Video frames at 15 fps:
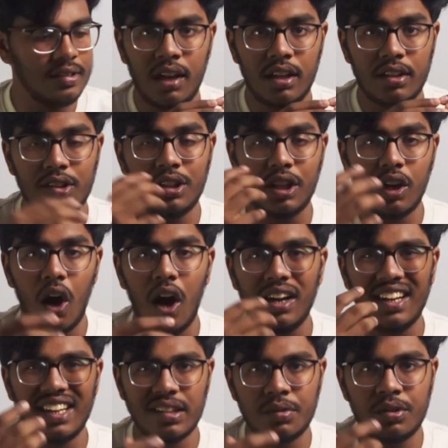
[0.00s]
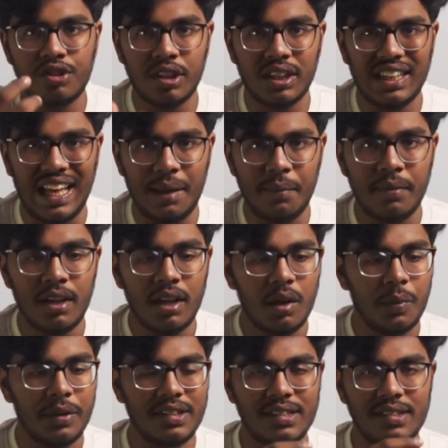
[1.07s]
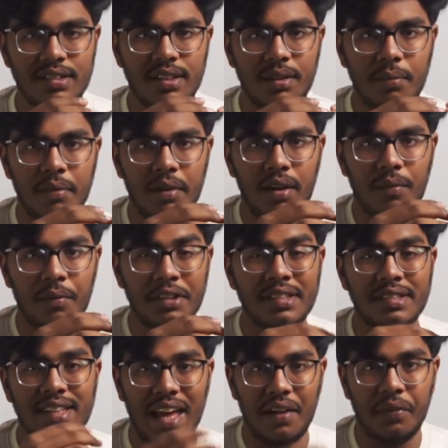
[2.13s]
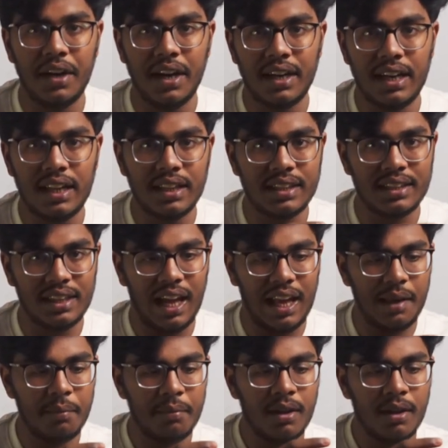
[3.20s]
So the context switching time, which is evidently the time